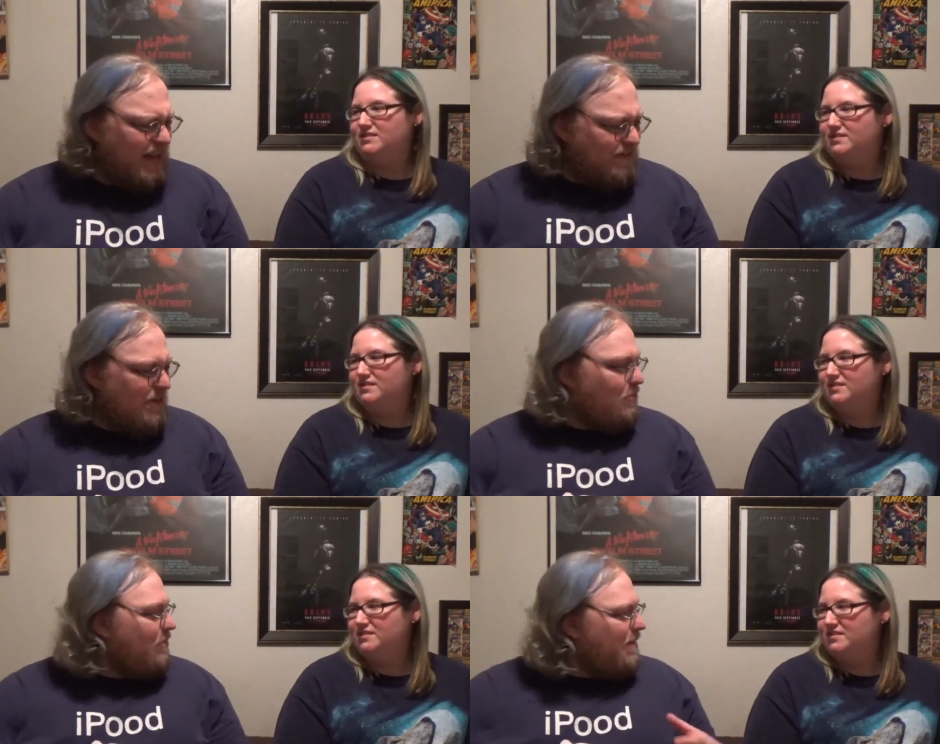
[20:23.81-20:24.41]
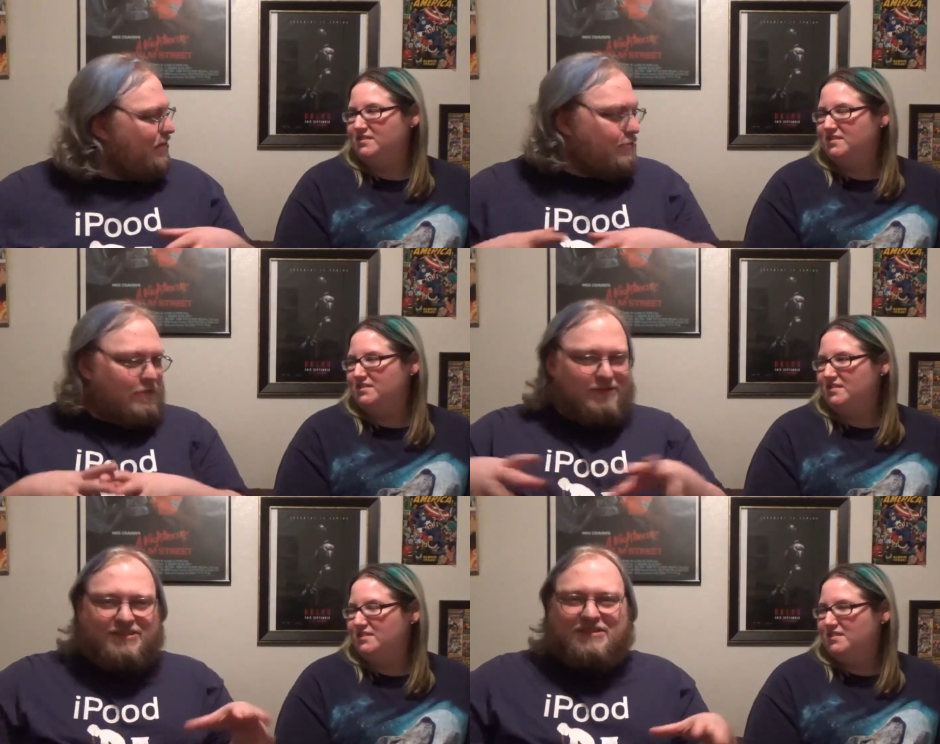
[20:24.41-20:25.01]
Speaker 1: If not, we might
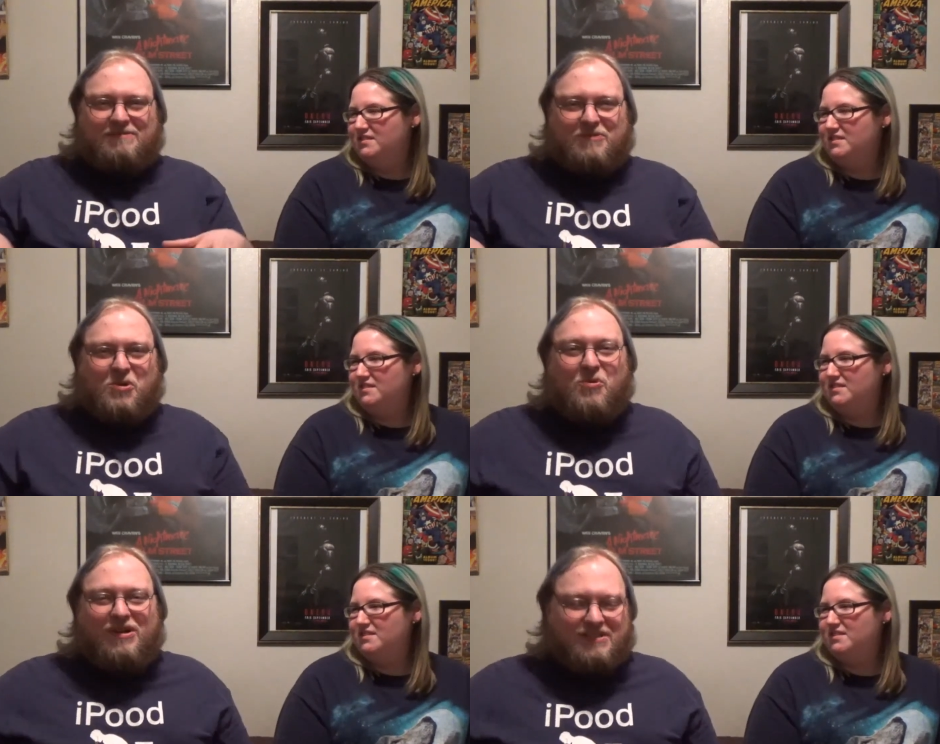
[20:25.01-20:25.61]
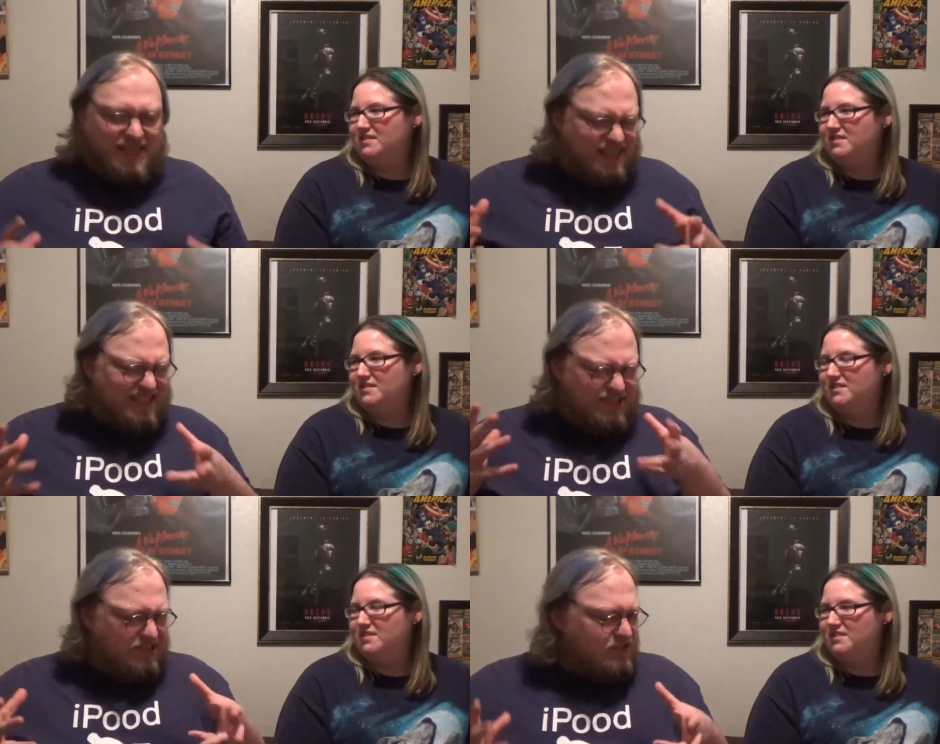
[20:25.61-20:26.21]
throw in some new ones, like I
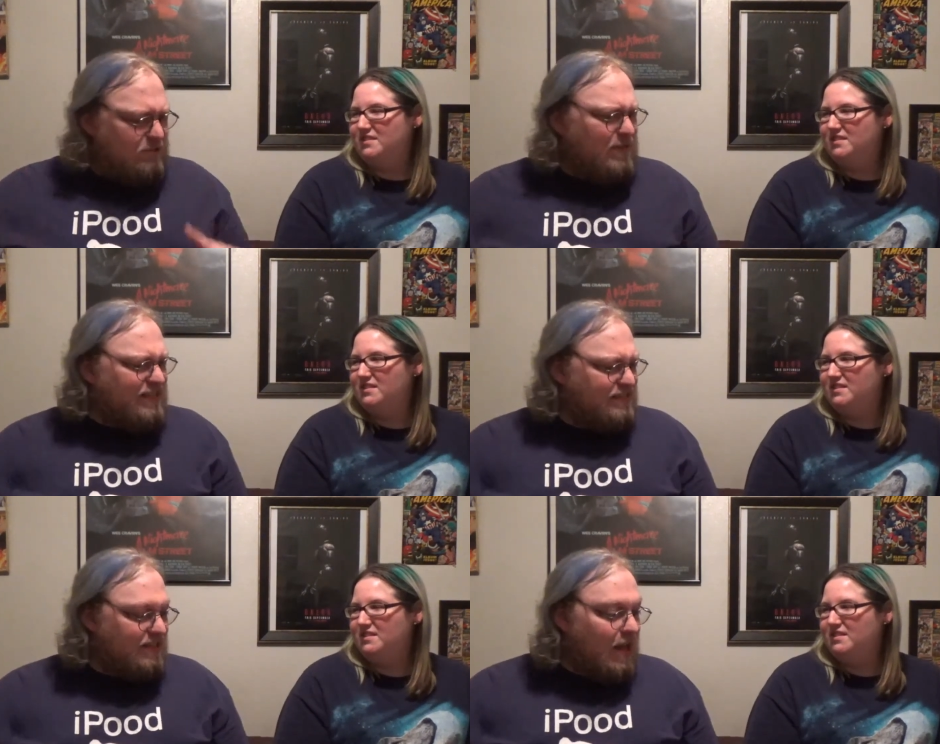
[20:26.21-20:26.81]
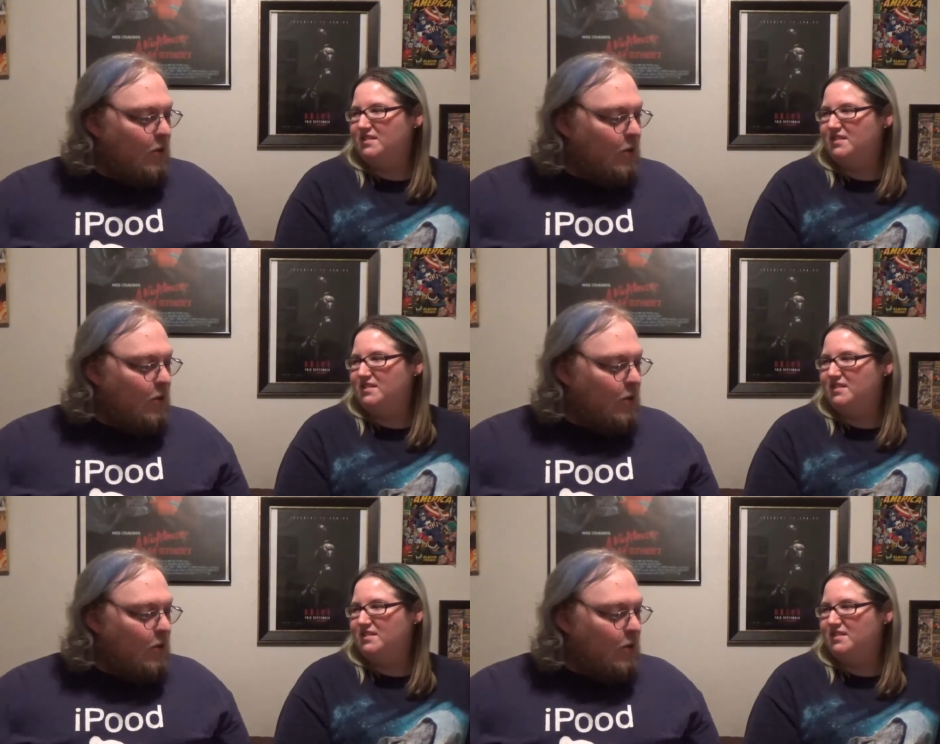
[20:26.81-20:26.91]
said, new places.